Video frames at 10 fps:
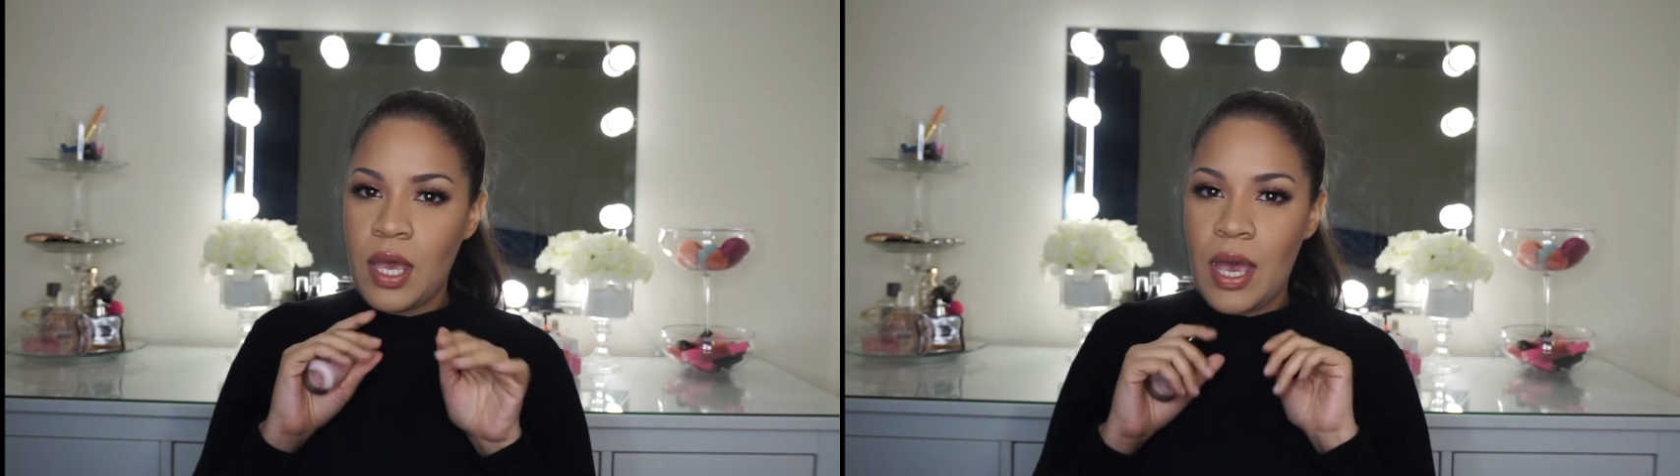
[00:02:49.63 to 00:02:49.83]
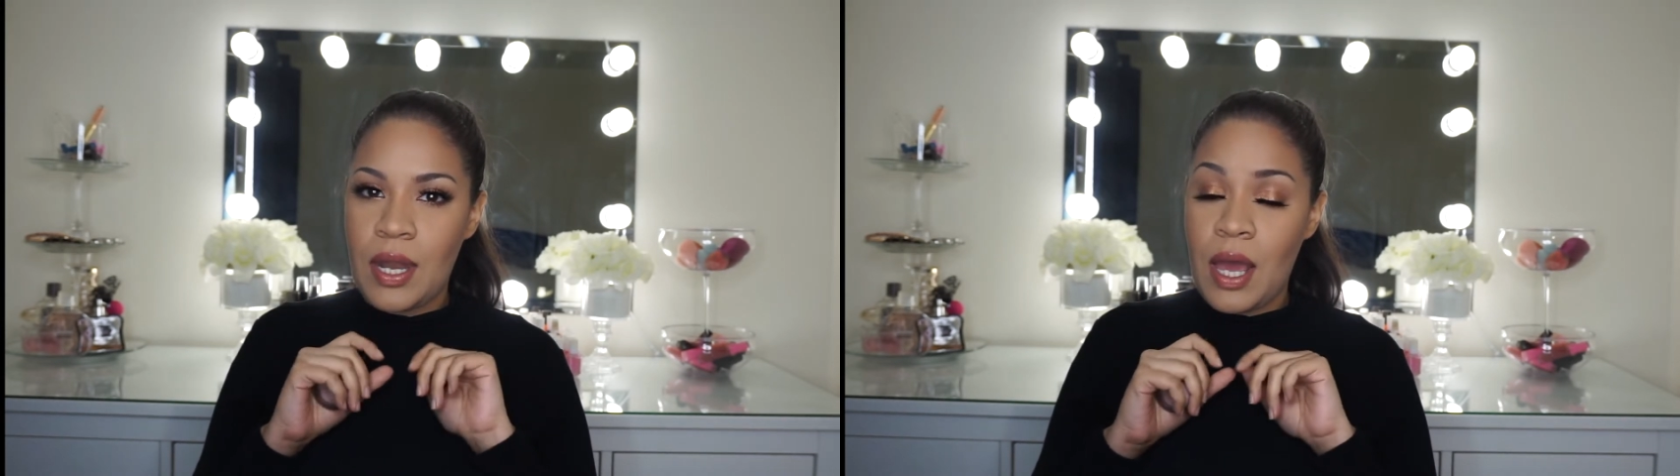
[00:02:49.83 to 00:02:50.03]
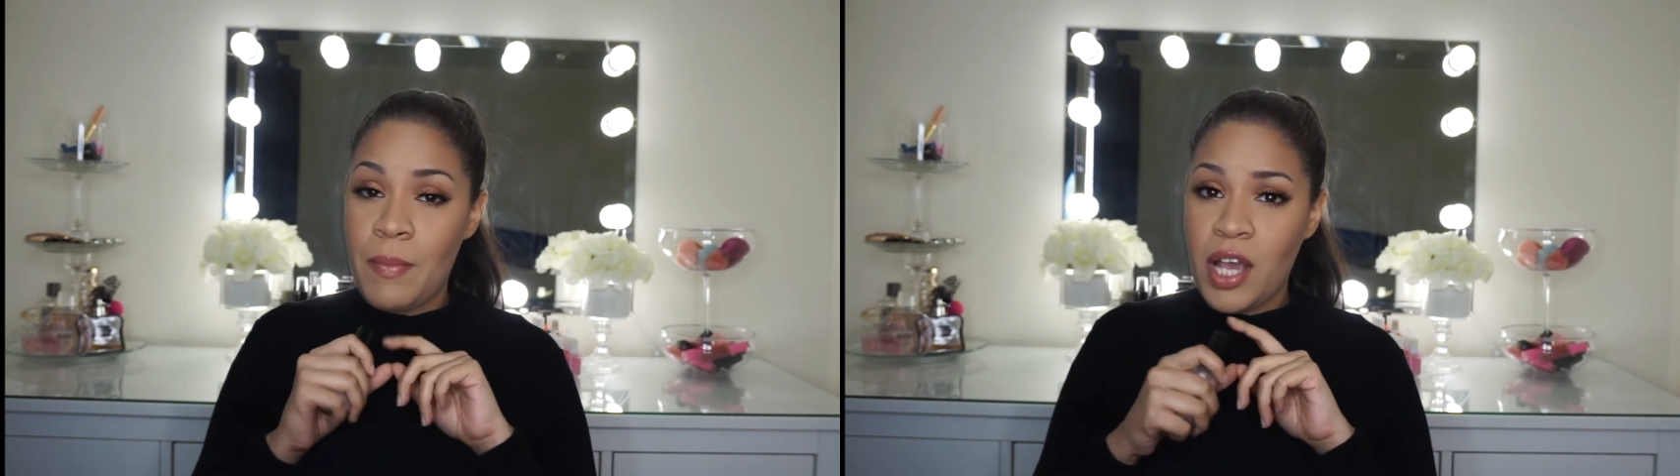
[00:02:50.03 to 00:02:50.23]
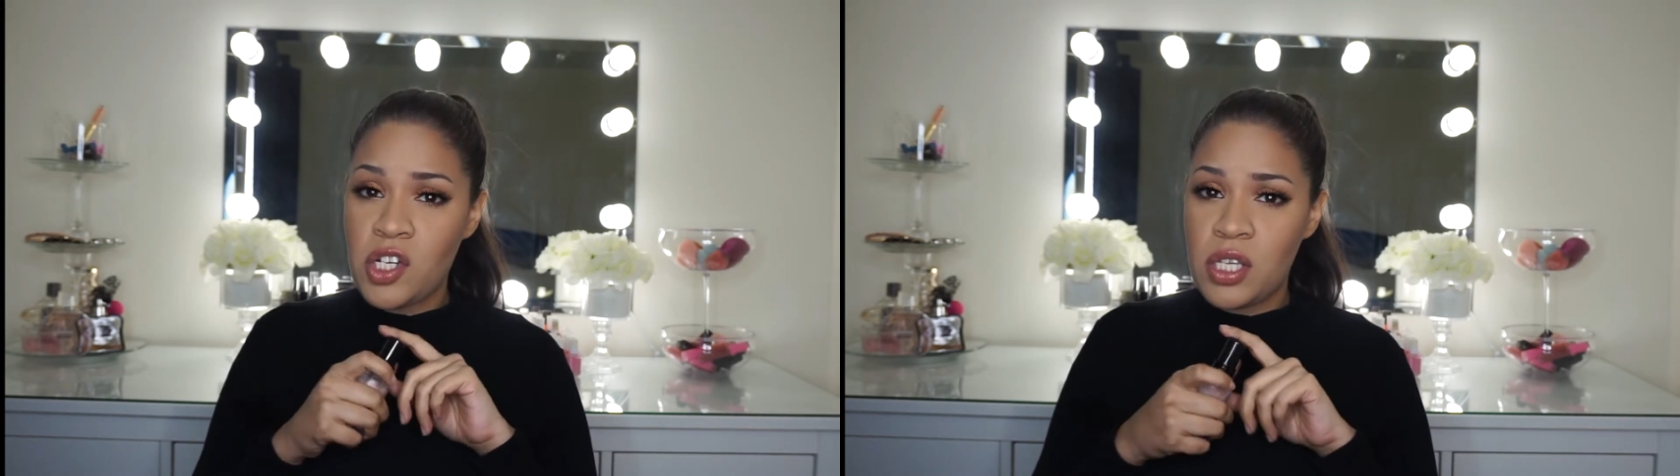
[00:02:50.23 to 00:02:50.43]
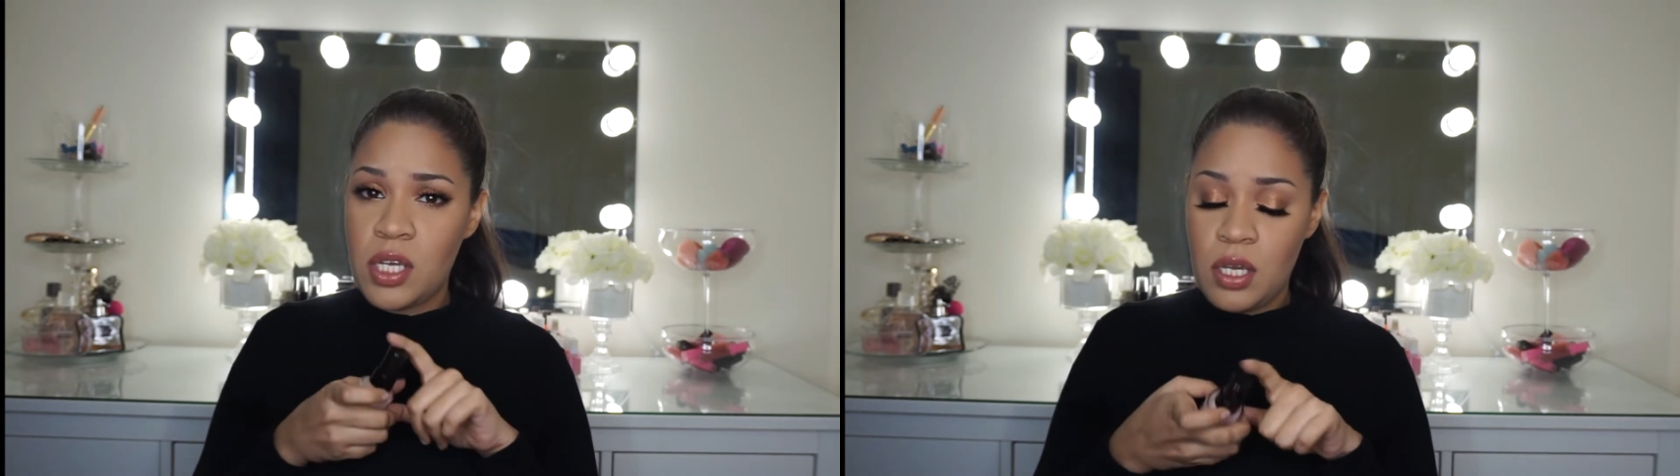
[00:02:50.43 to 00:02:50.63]
and I'm
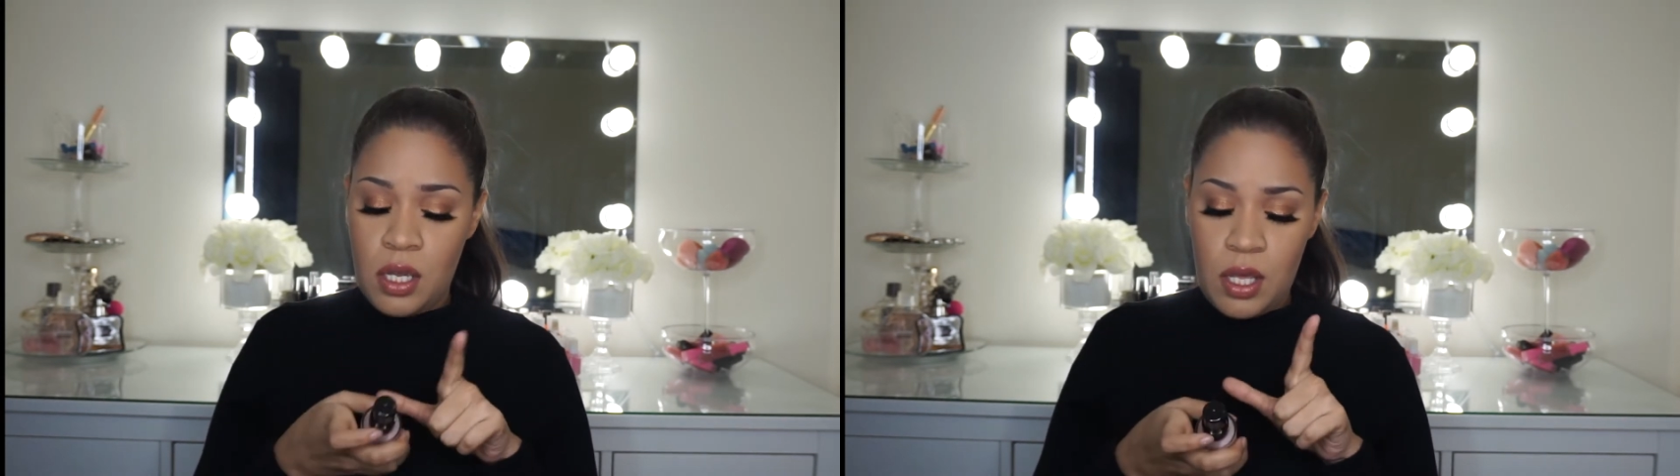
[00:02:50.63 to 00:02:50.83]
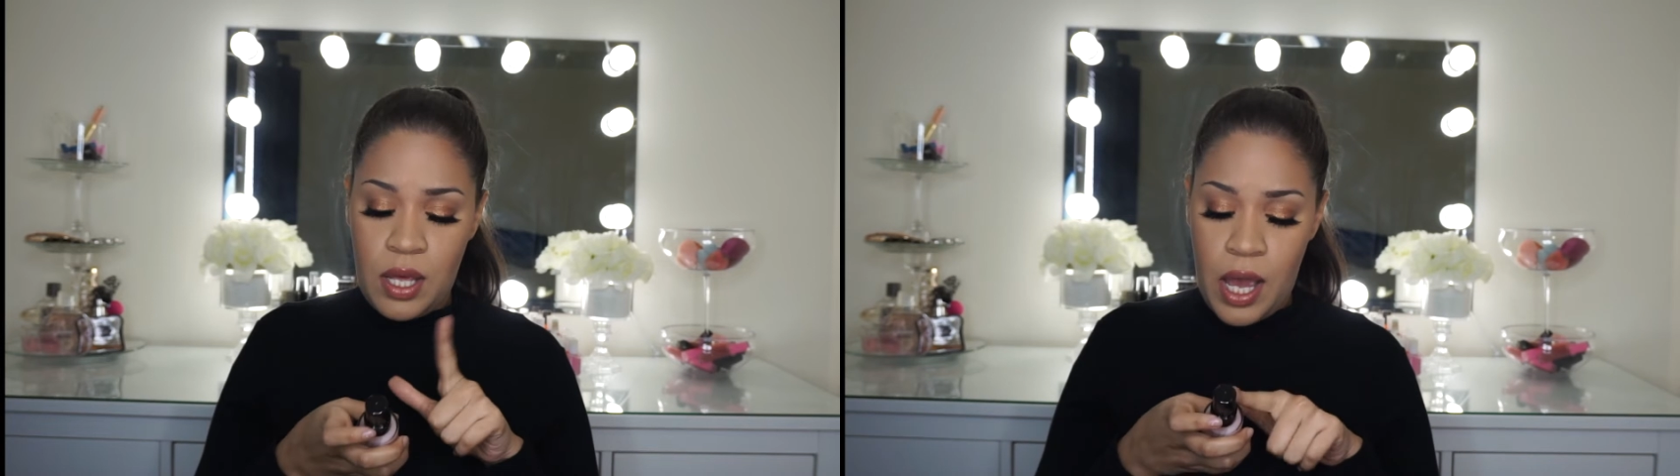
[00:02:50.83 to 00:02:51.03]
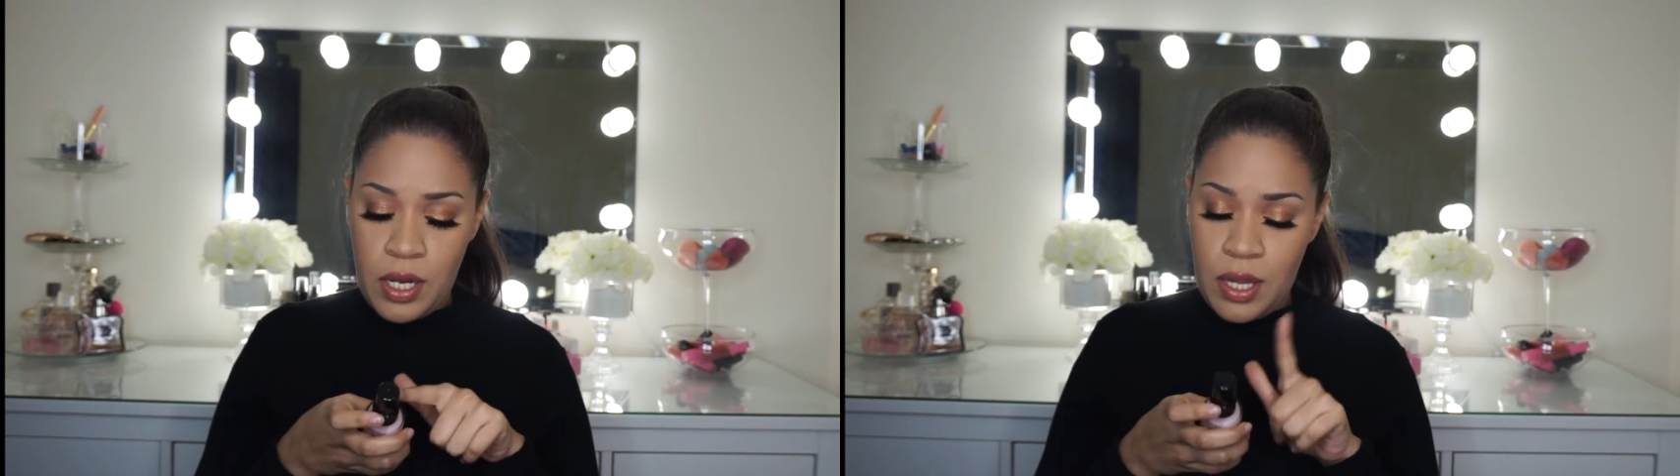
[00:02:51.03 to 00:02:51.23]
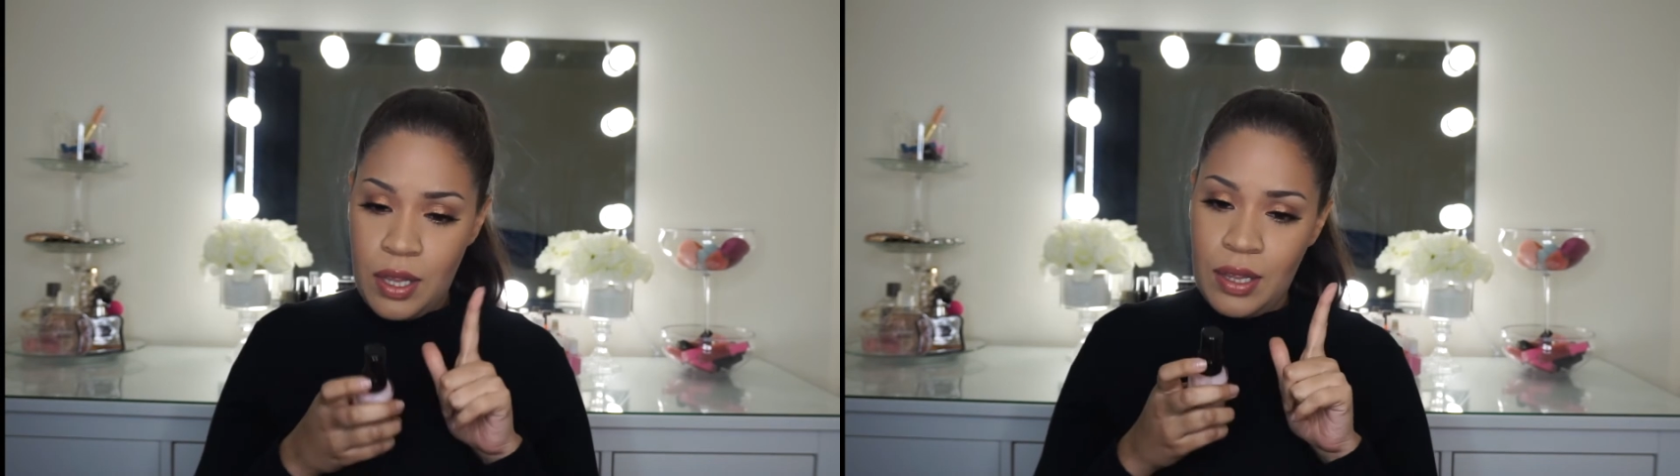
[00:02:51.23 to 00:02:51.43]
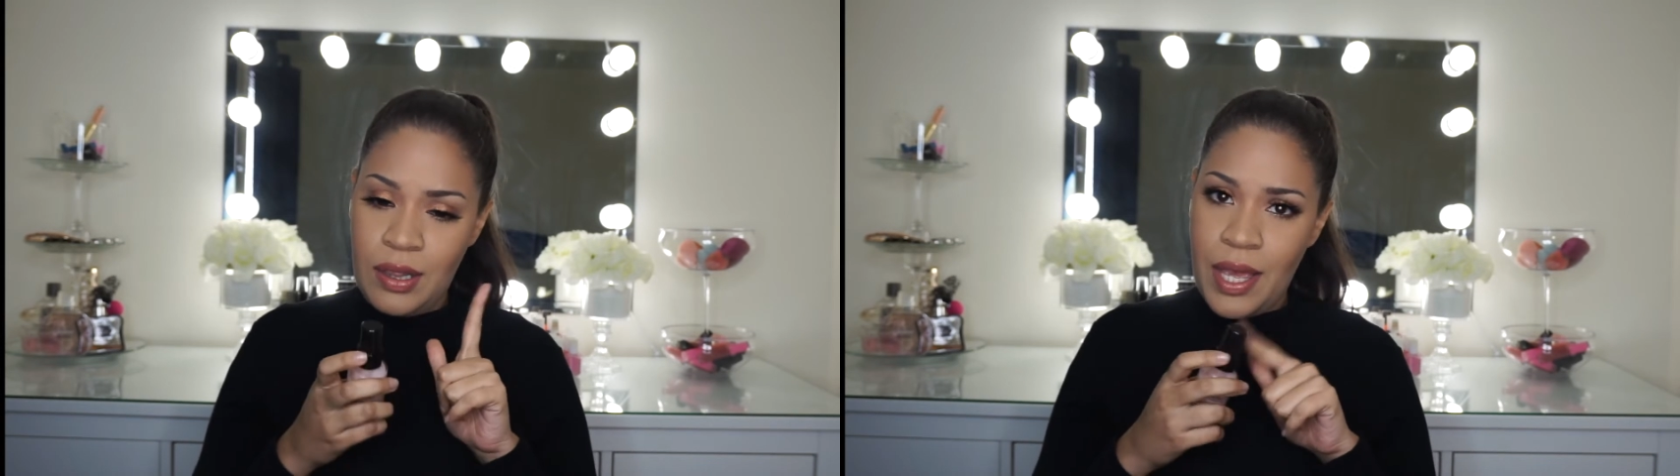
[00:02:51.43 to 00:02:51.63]
actually kind
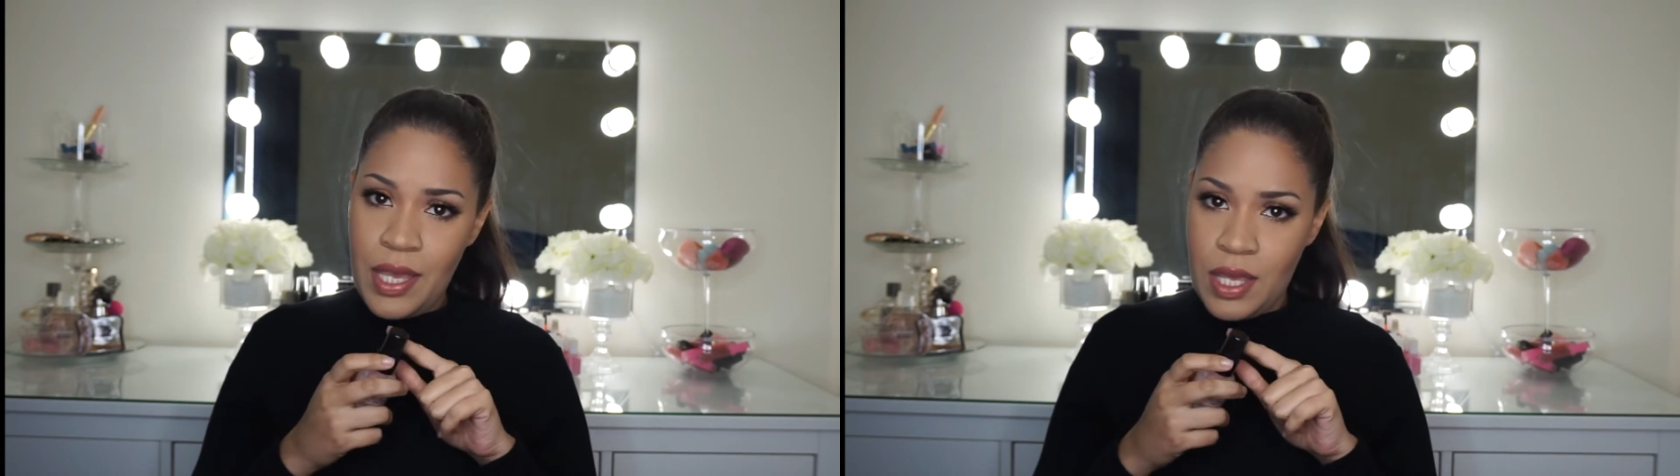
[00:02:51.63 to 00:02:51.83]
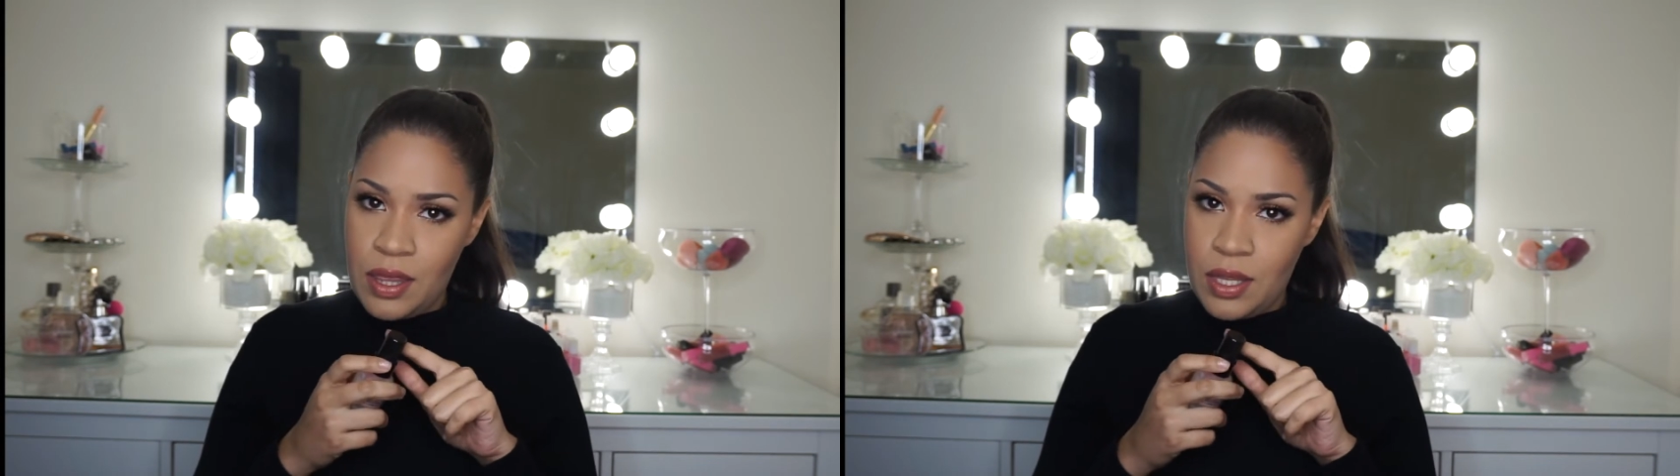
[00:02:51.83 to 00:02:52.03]
of liking